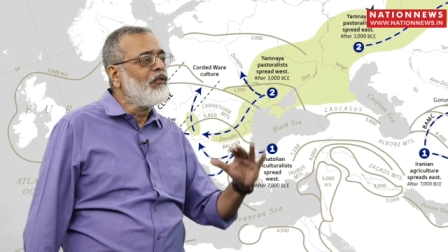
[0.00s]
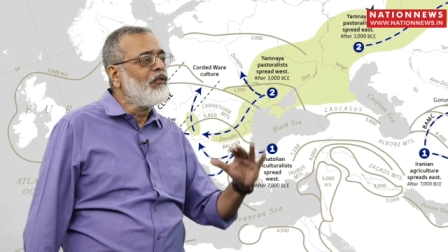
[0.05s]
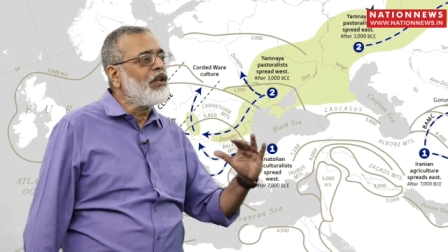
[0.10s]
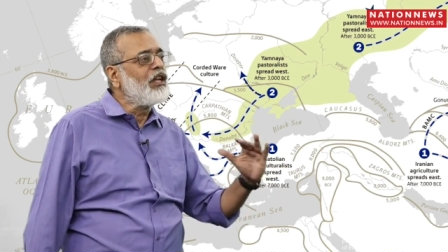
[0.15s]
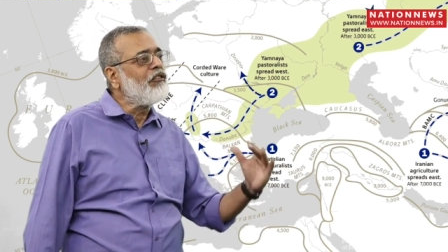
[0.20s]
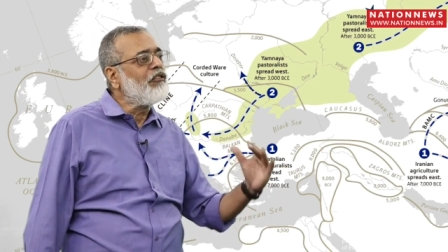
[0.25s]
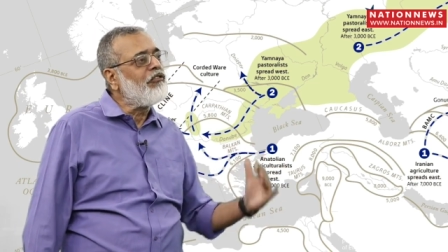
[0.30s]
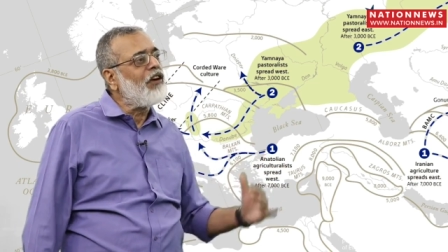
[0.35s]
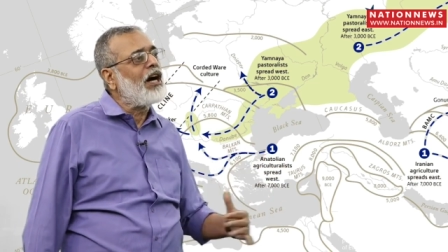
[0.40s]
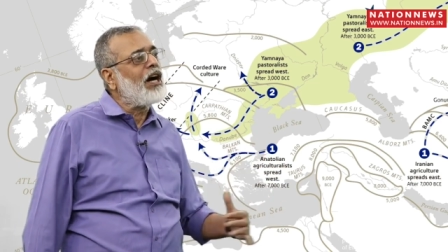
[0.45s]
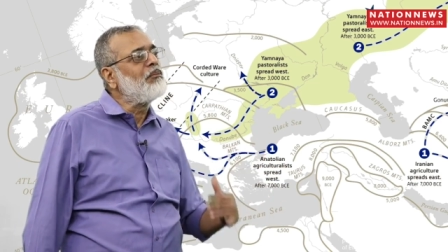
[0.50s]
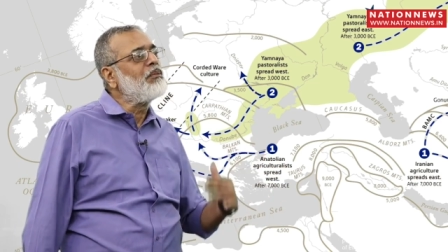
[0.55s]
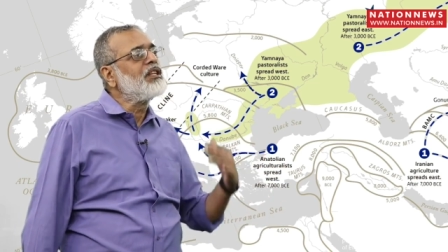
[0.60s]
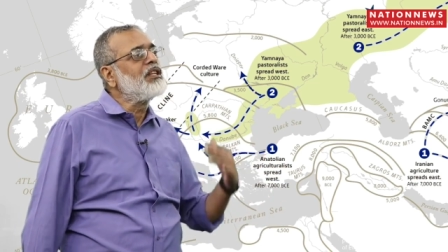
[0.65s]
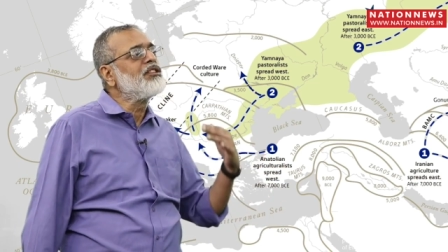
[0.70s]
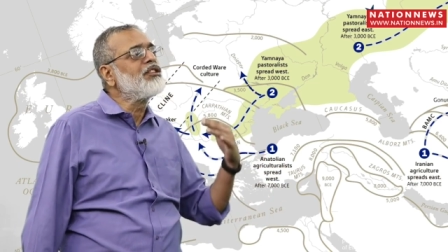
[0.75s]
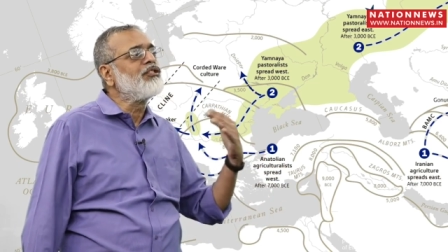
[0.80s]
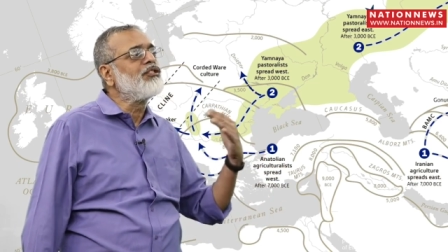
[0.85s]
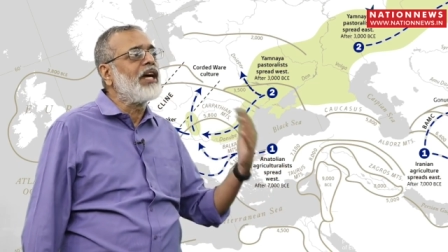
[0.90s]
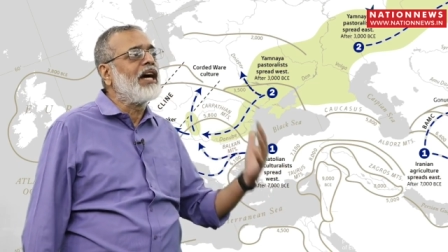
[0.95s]
where the
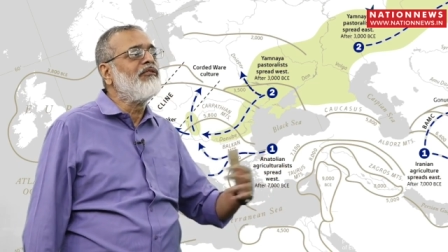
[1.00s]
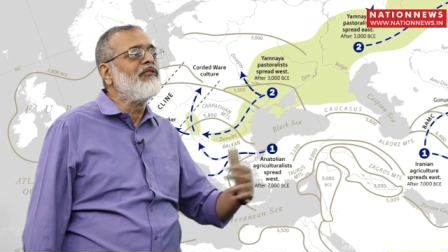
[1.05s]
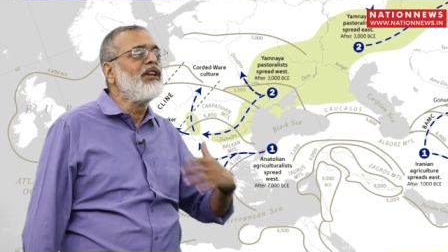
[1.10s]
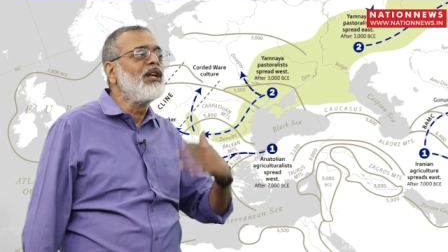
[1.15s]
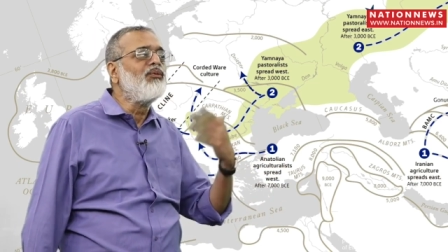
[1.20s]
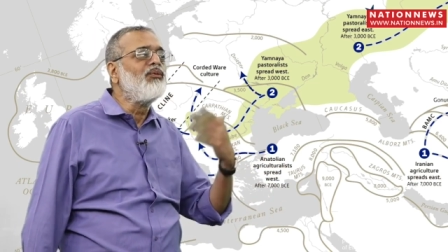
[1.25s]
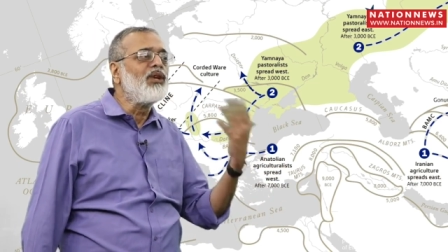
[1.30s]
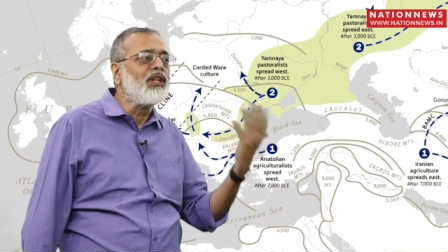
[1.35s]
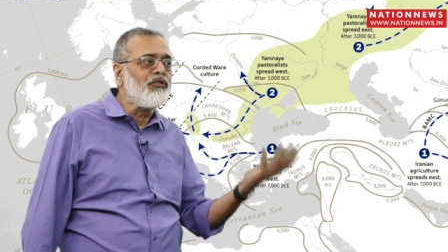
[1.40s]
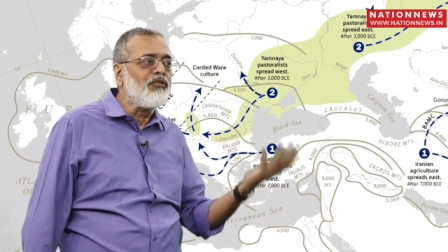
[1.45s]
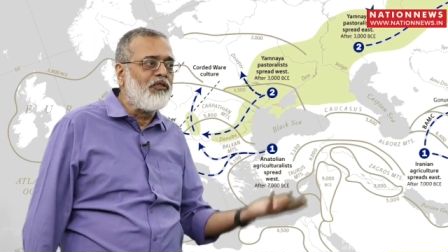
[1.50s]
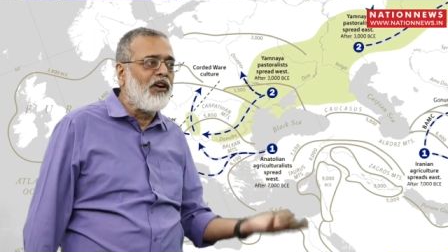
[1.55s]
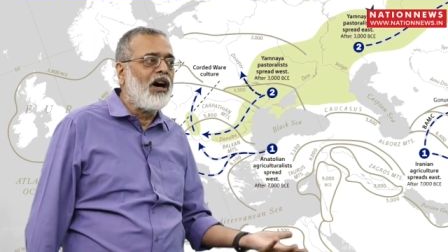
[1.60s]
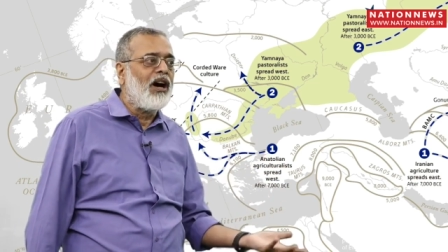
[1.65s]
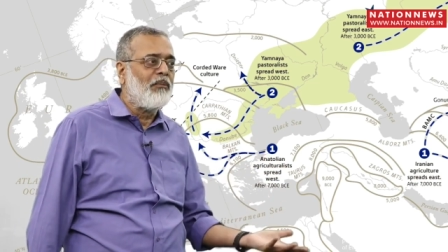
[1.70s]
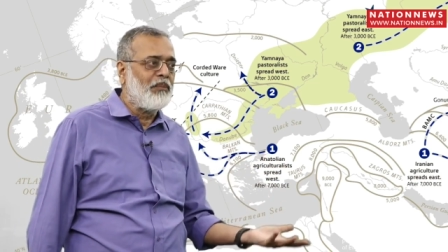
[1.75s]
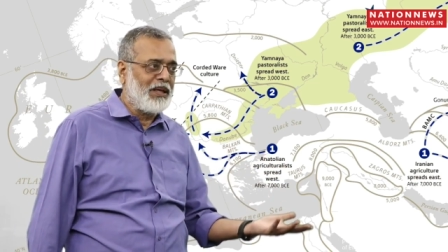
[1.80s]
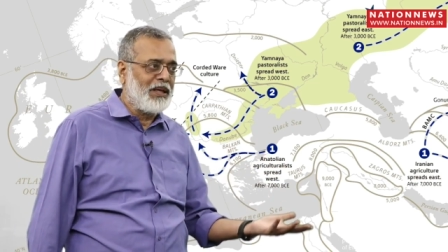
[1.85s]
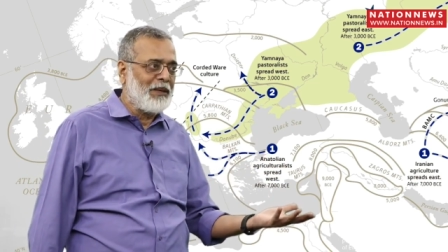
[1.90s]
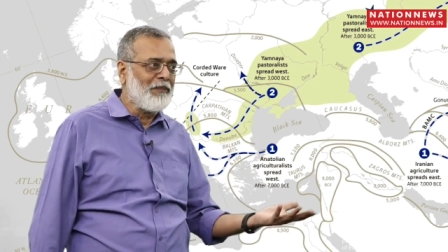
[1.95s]
farmers travel with
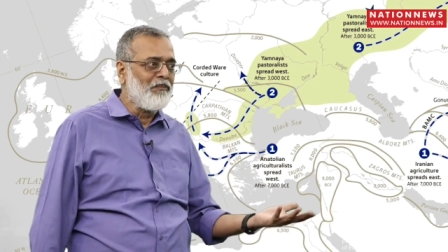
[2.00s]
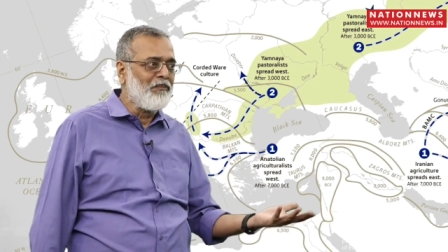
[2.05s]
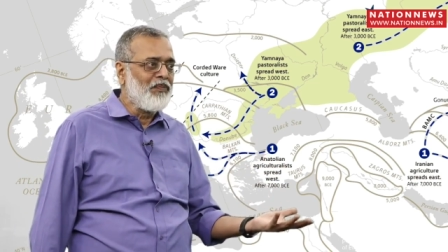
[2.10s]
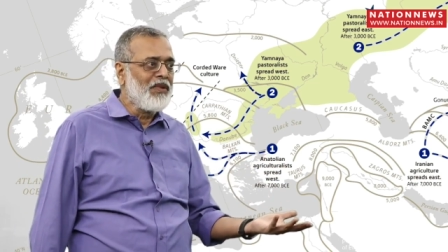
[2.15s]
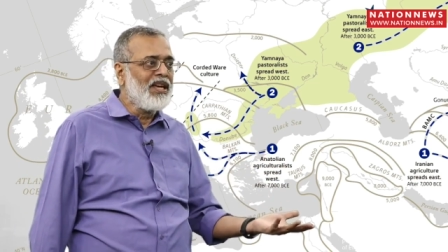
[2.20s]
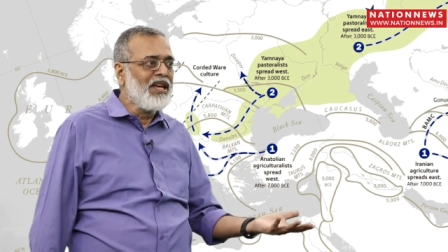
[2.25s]
farming.